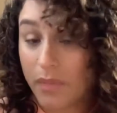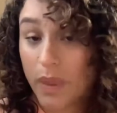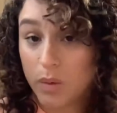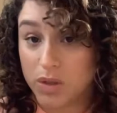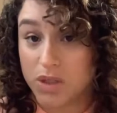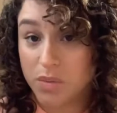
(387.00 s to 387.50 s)

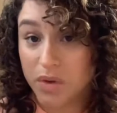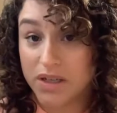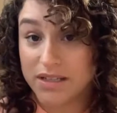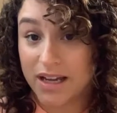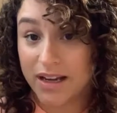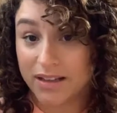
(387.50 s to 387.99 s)
which is pretty
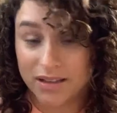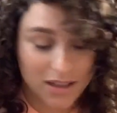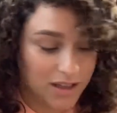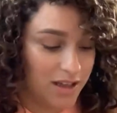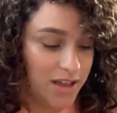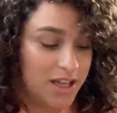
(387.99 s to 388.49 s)
exciting,
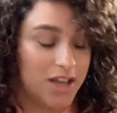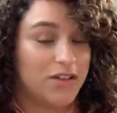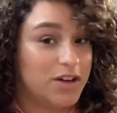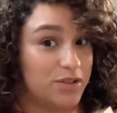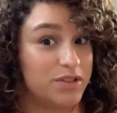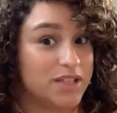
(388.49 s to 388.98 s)
if
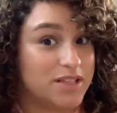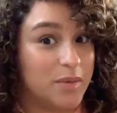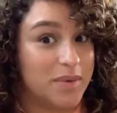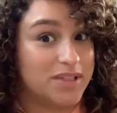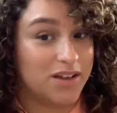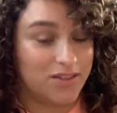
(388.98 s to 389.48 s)
I don't say so
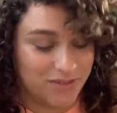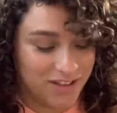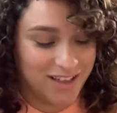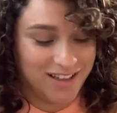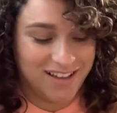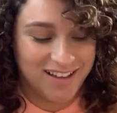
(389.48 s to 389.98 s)

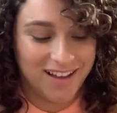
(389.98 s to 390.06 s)
myself.